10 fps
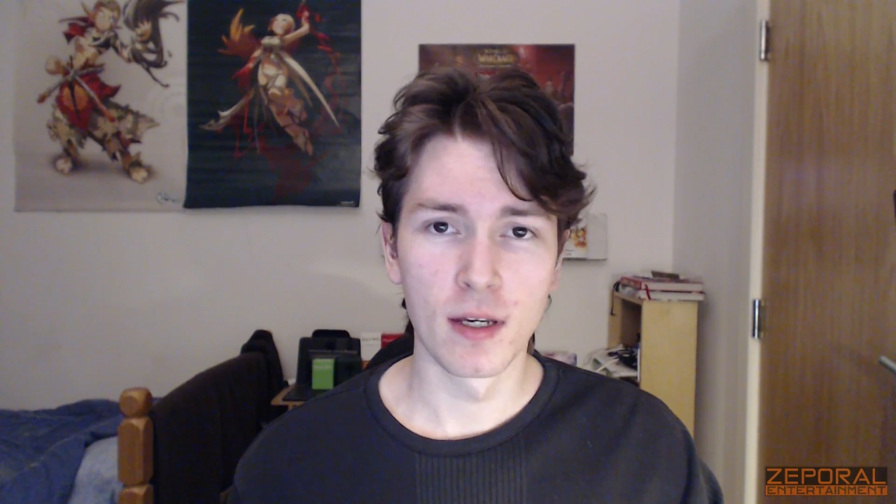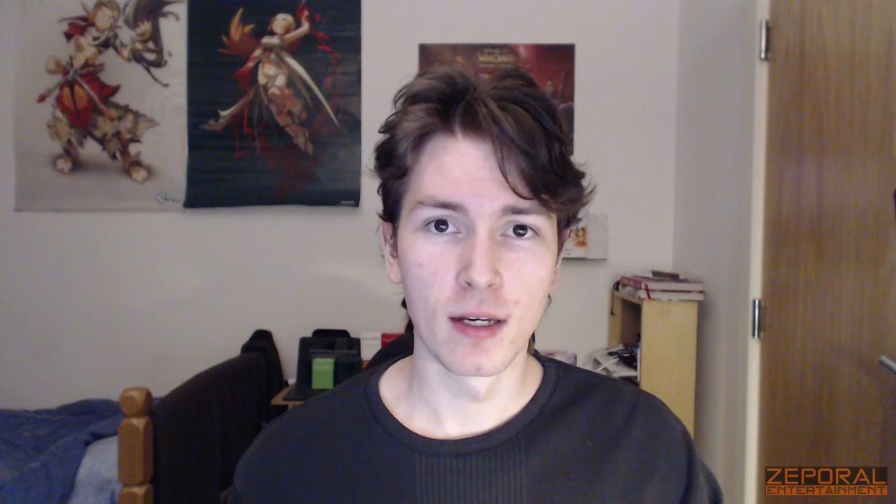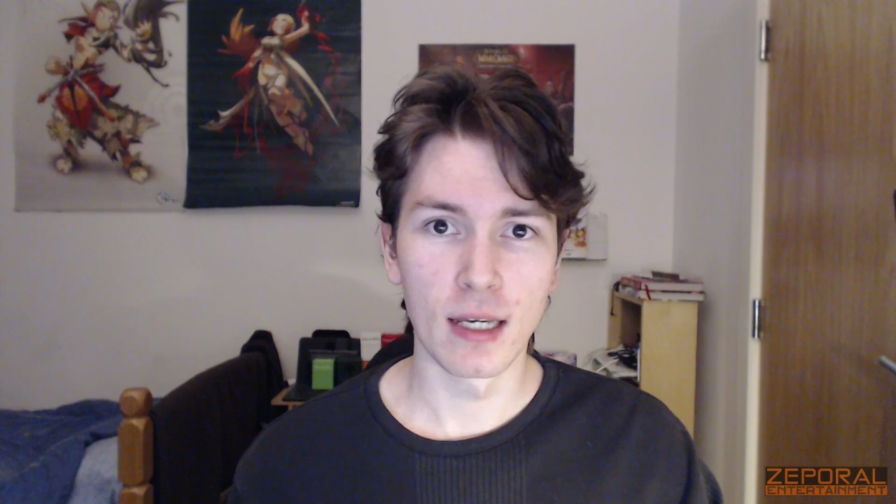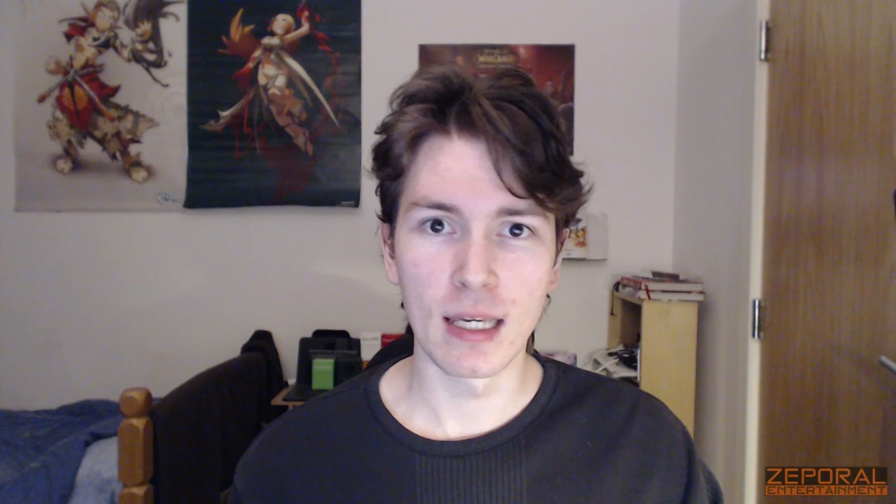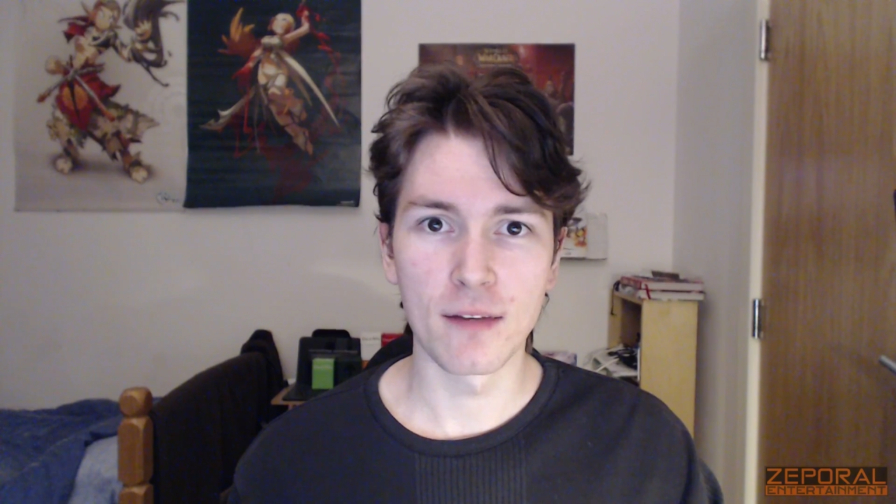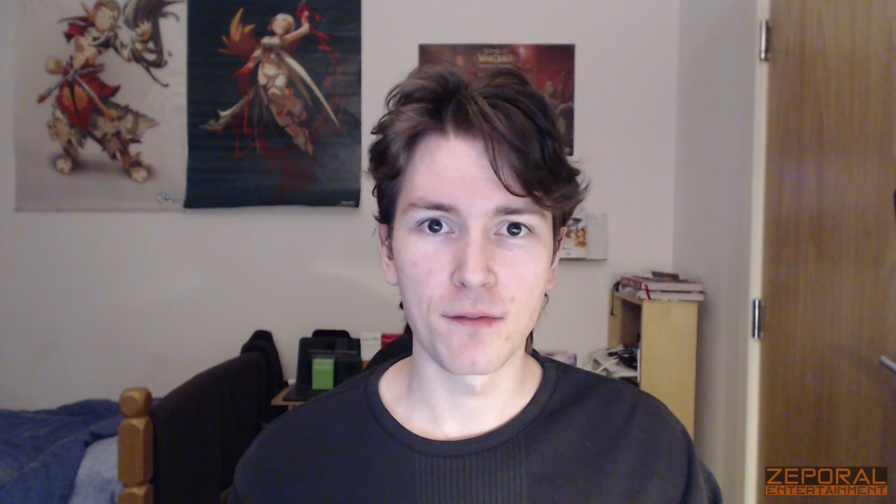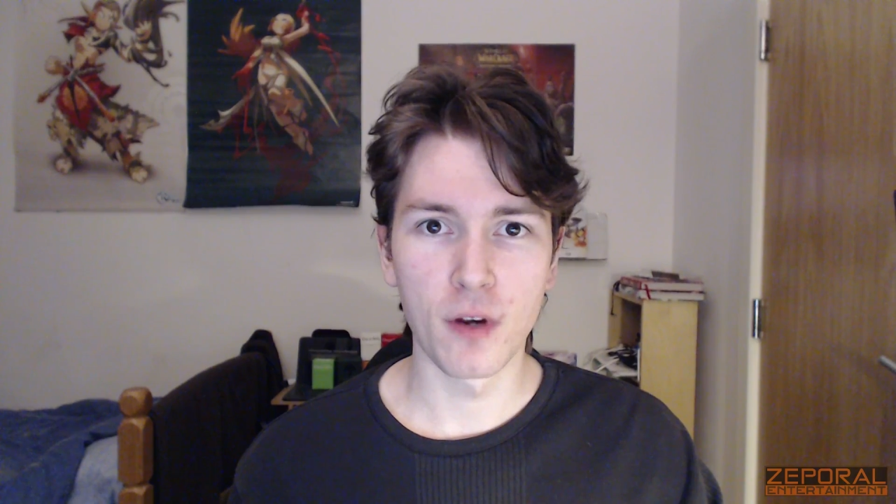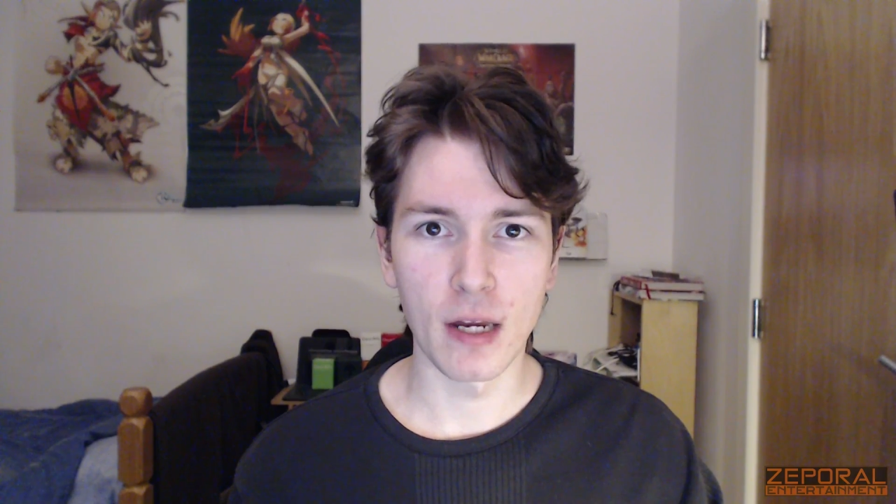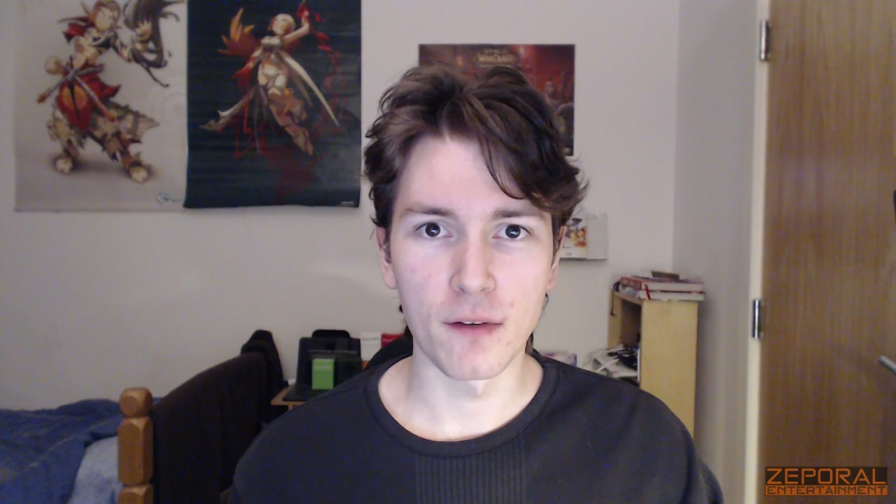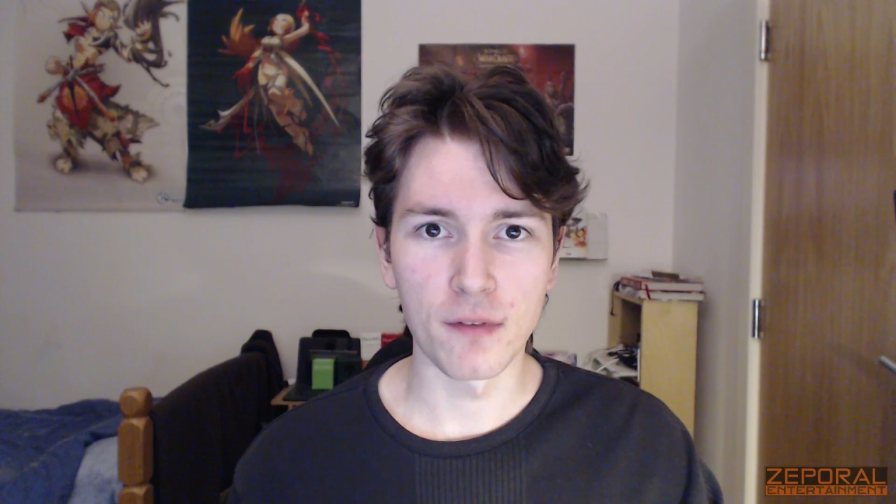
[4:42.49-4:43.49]
and I get fun
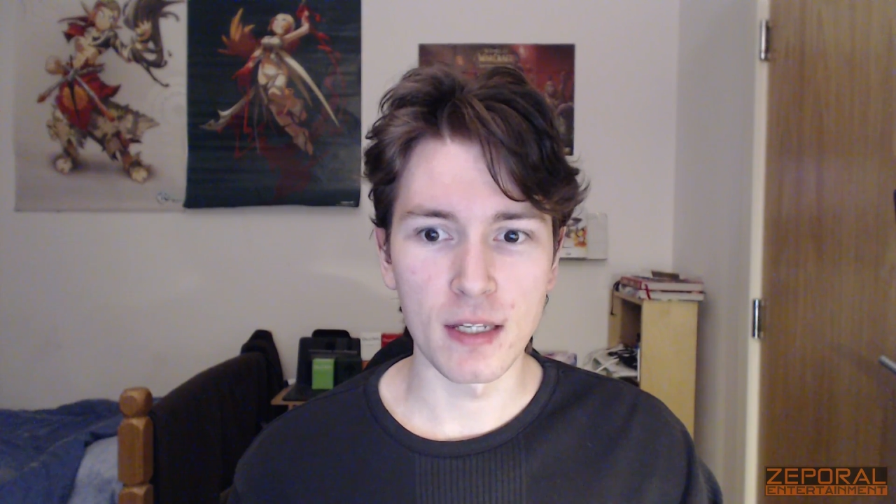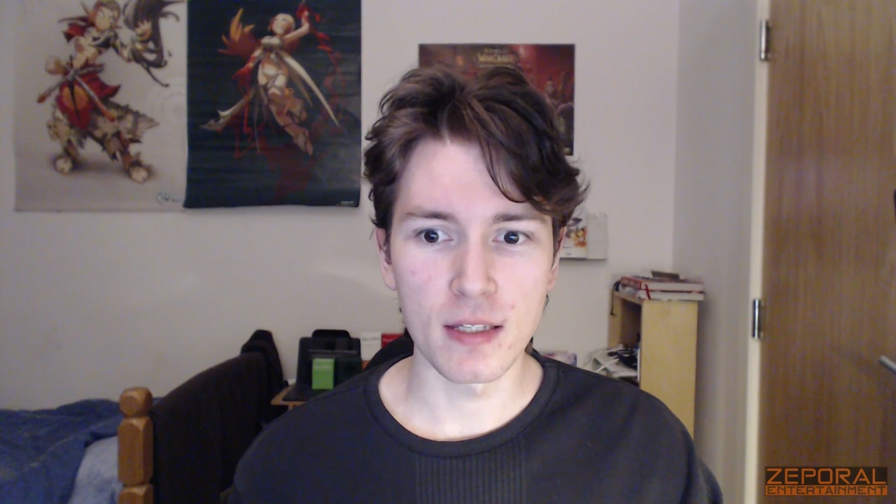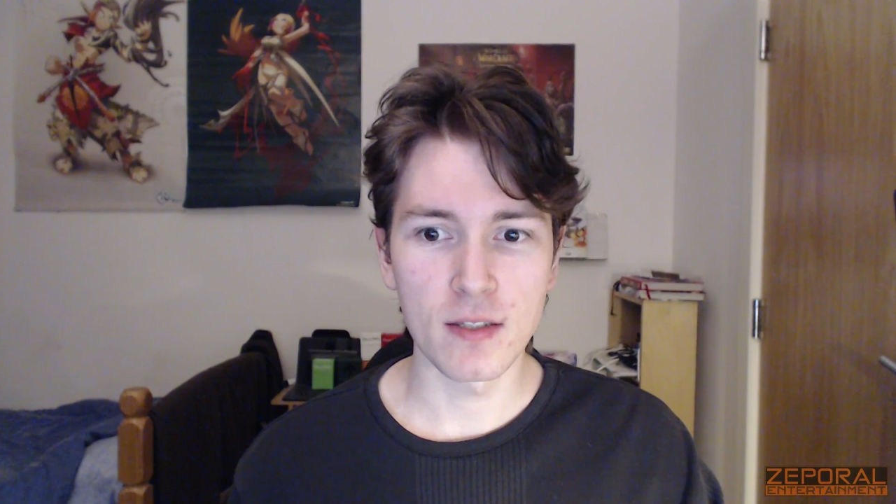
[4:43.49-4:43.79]
out of this,